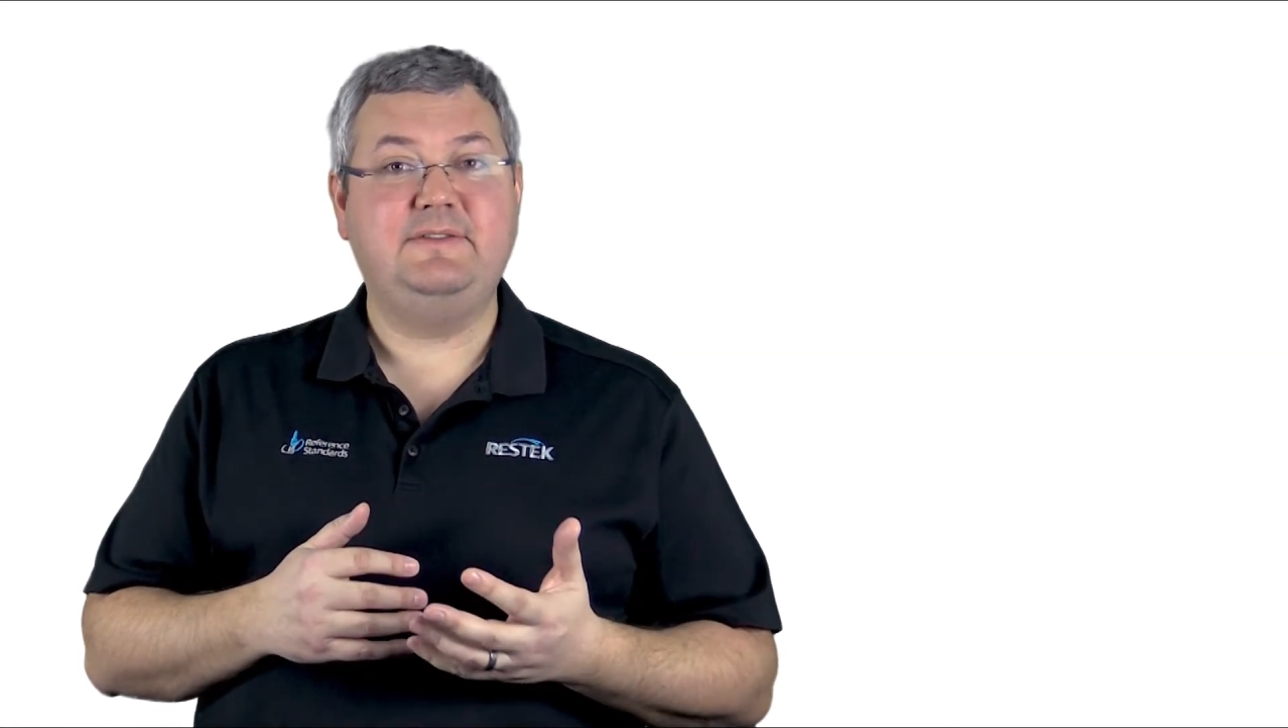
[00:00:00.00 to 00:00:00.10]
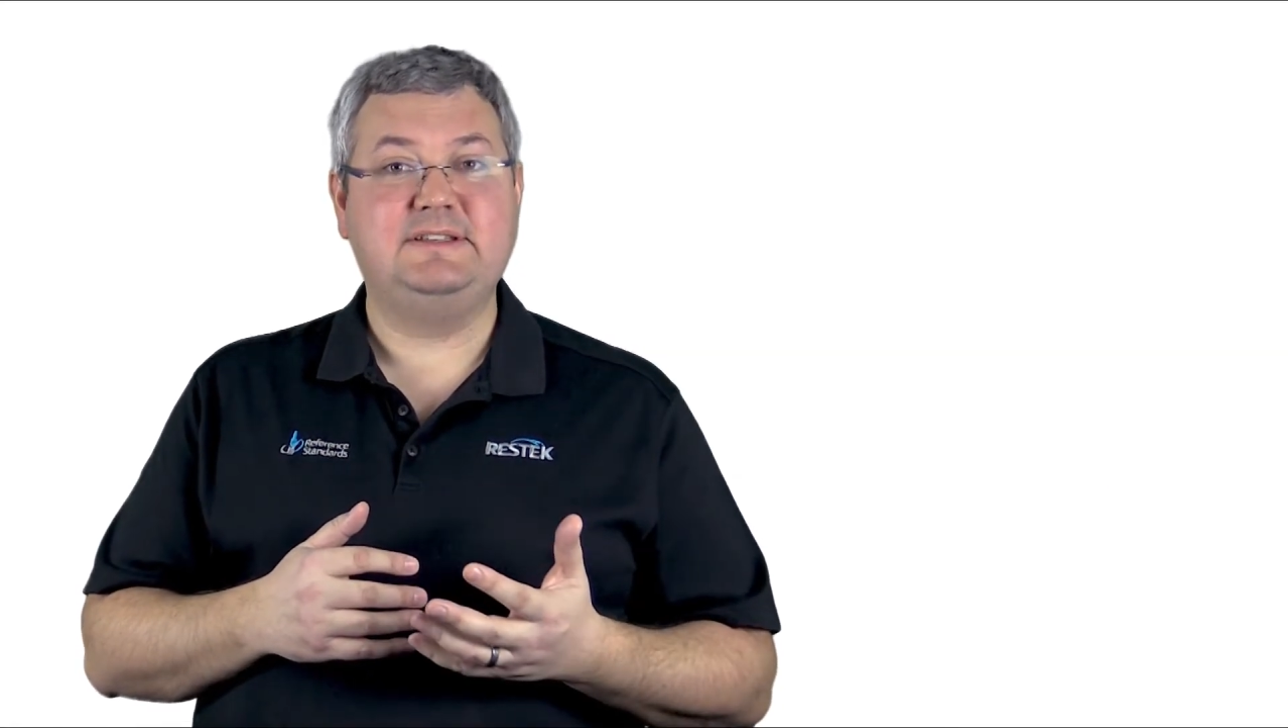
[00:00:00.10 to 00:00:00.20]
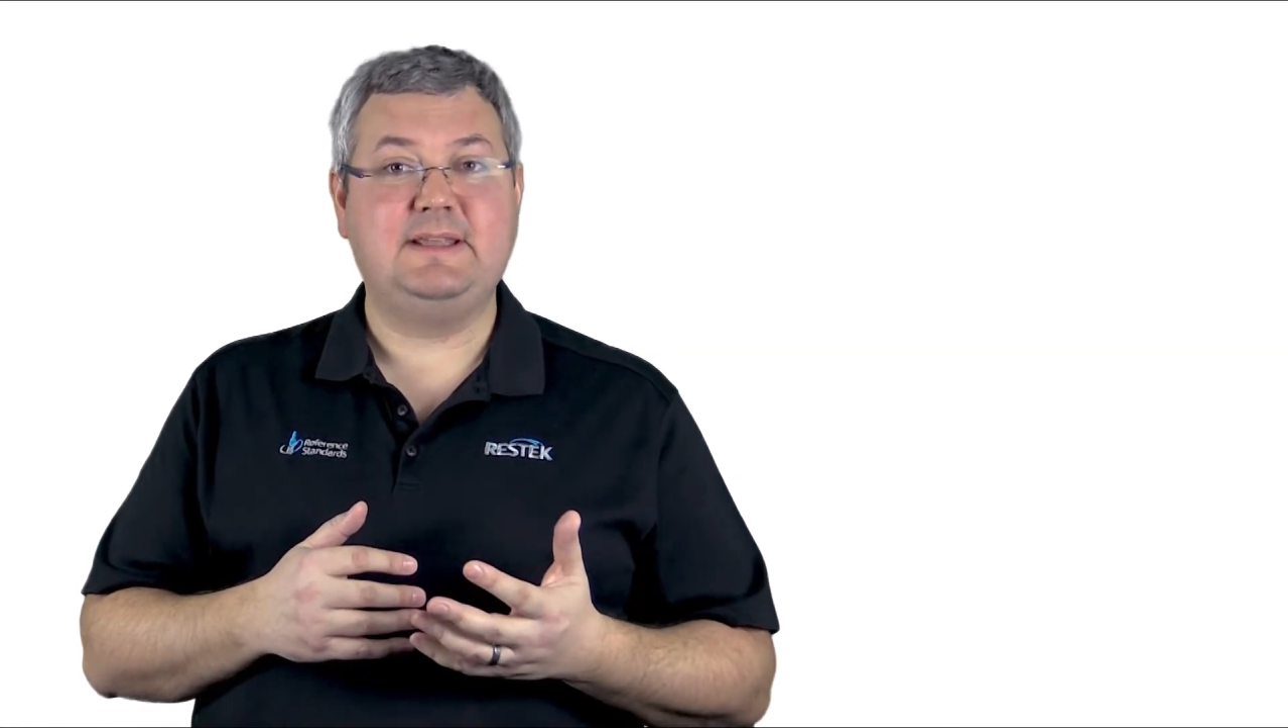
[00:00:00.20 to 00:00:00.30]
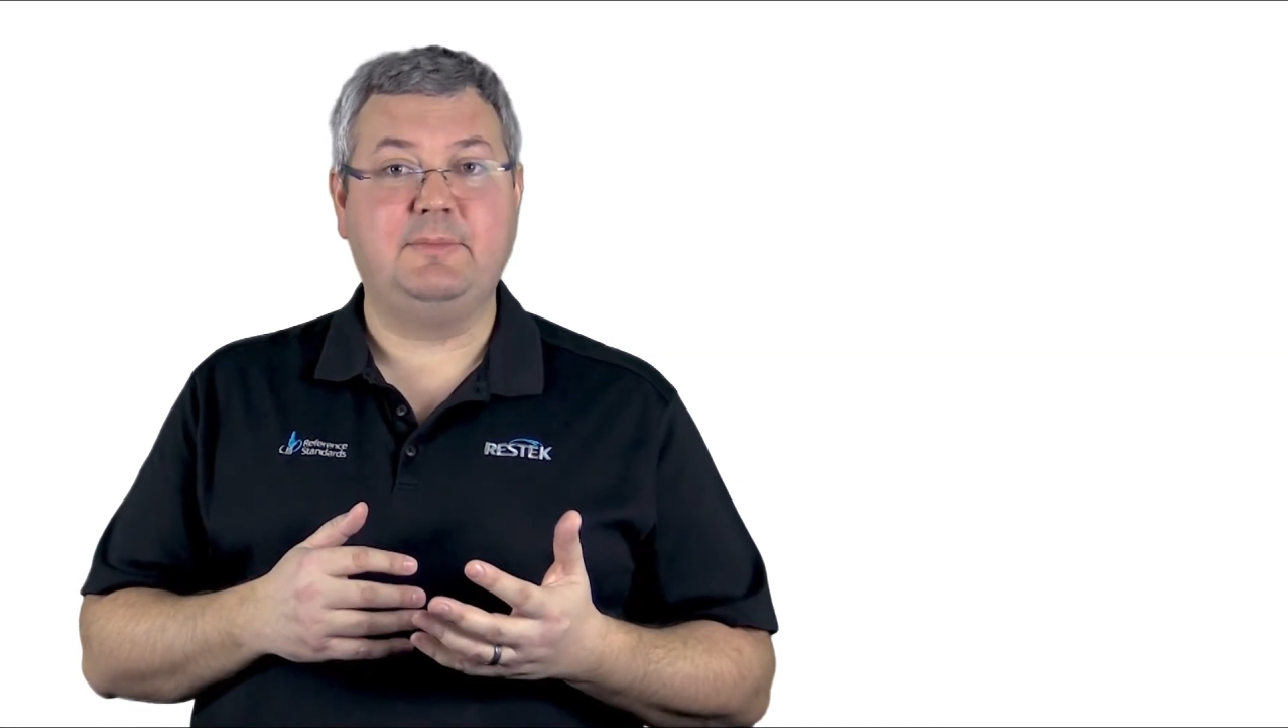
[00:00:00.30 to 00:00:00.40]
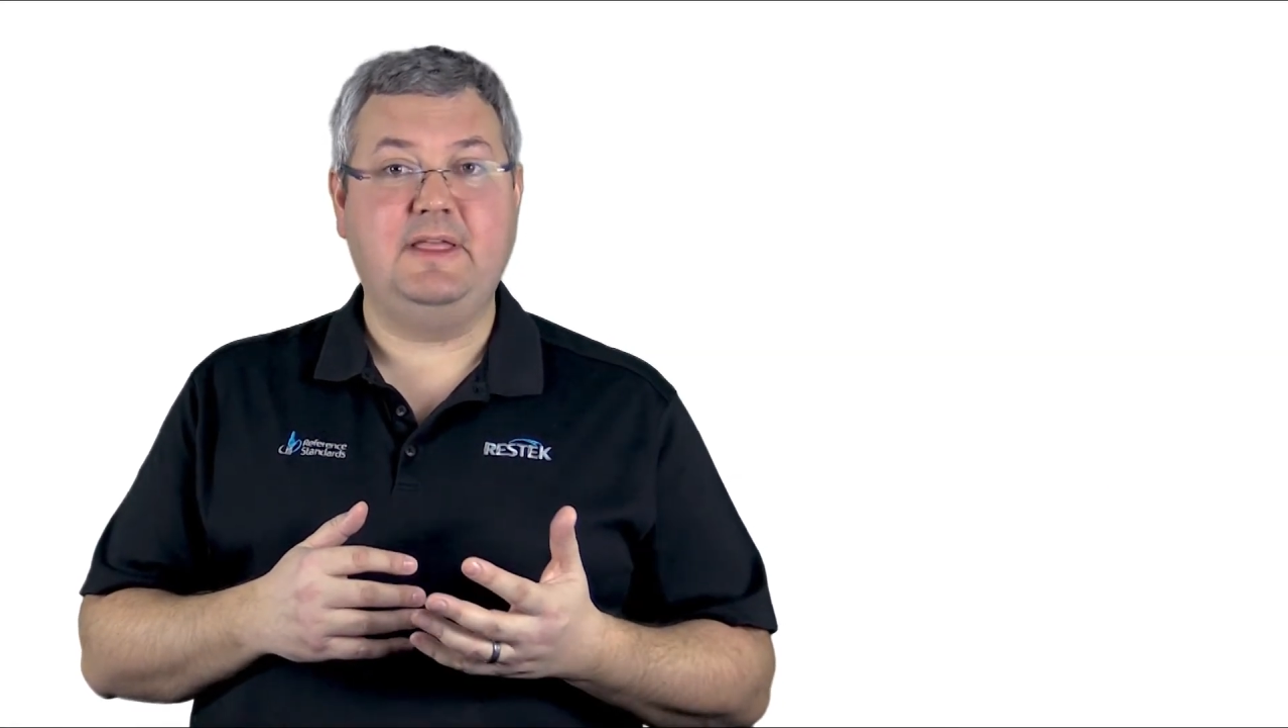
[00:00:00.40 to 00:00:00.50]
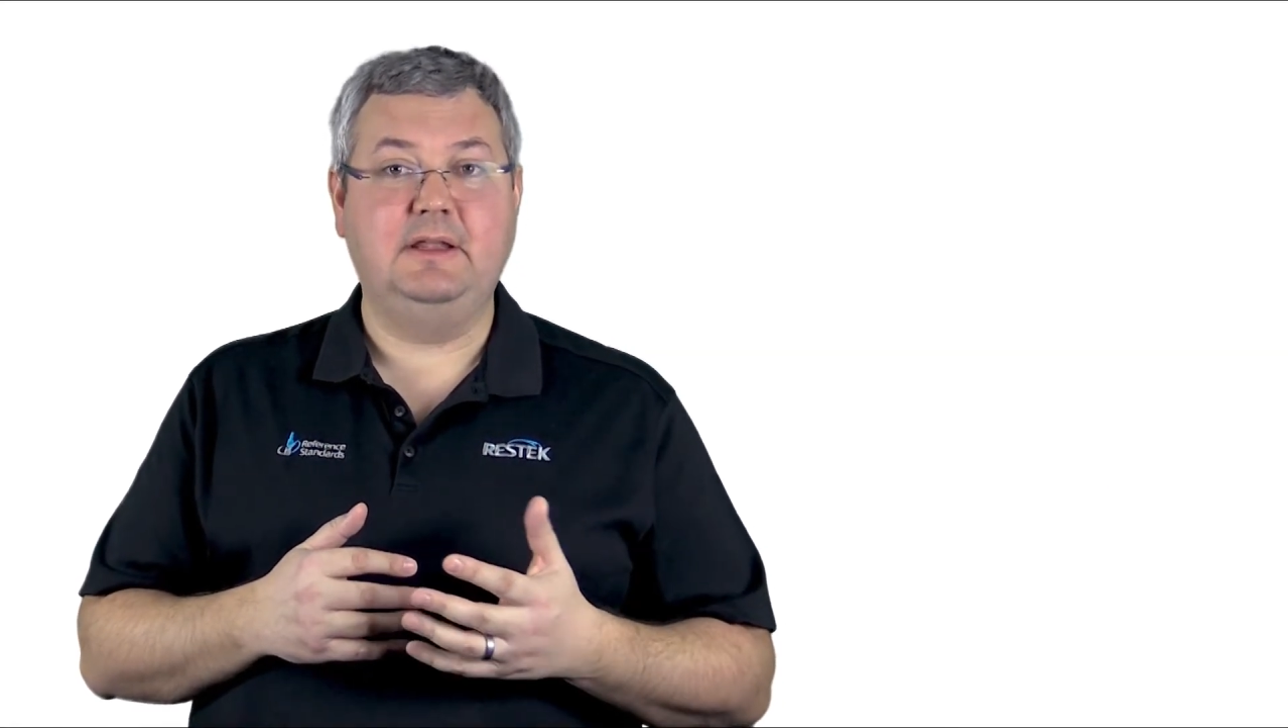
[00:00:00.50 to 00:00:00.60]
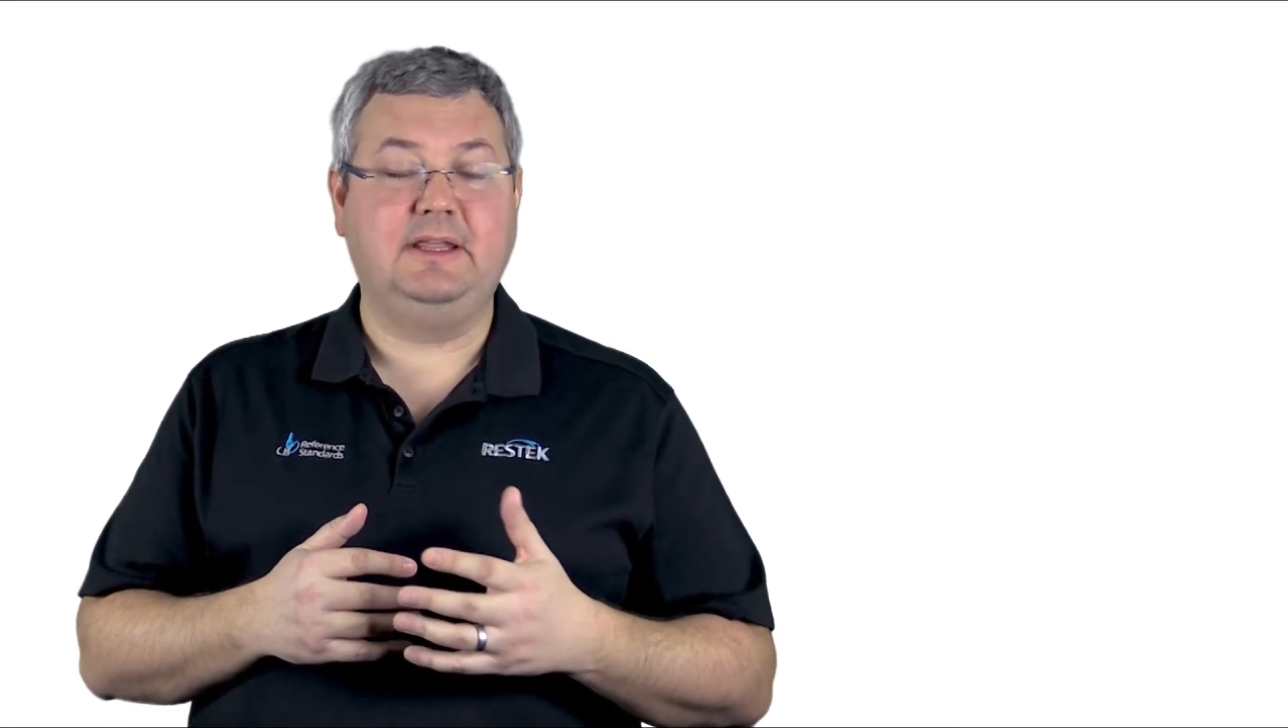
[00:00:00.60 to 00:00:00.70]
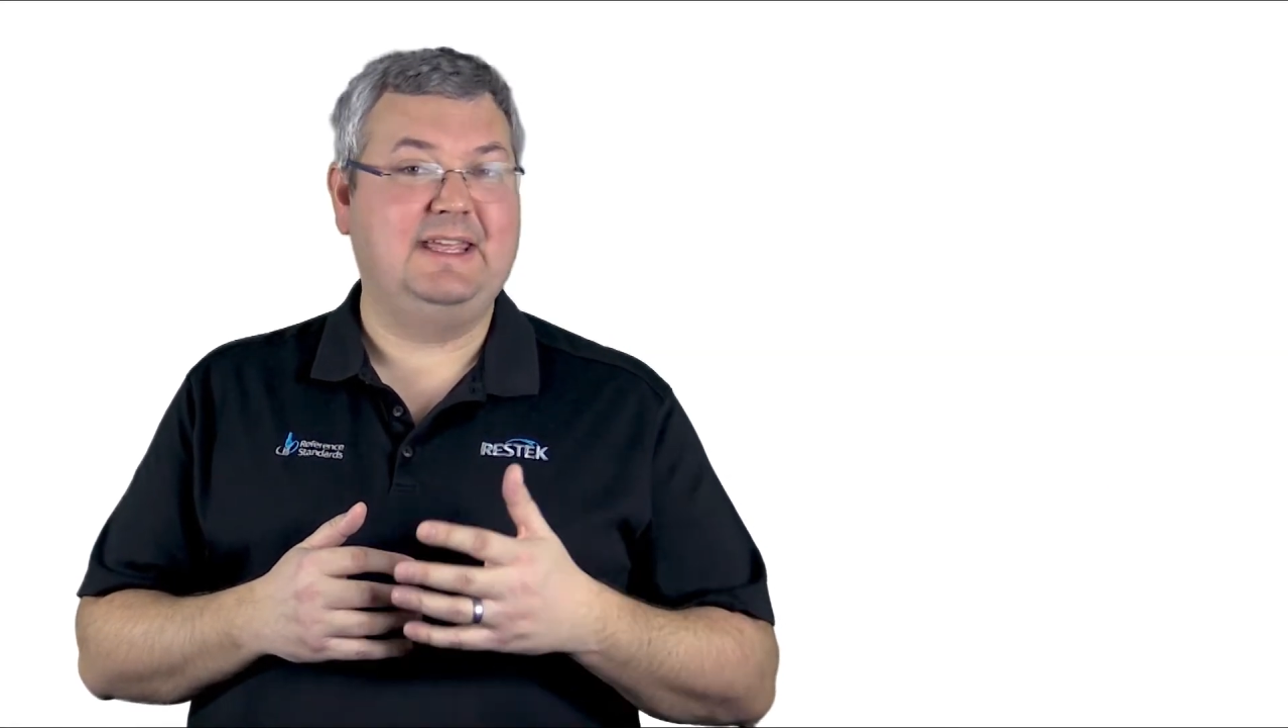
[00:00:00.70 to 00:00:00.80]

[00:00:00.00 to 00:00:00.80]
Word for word: even something like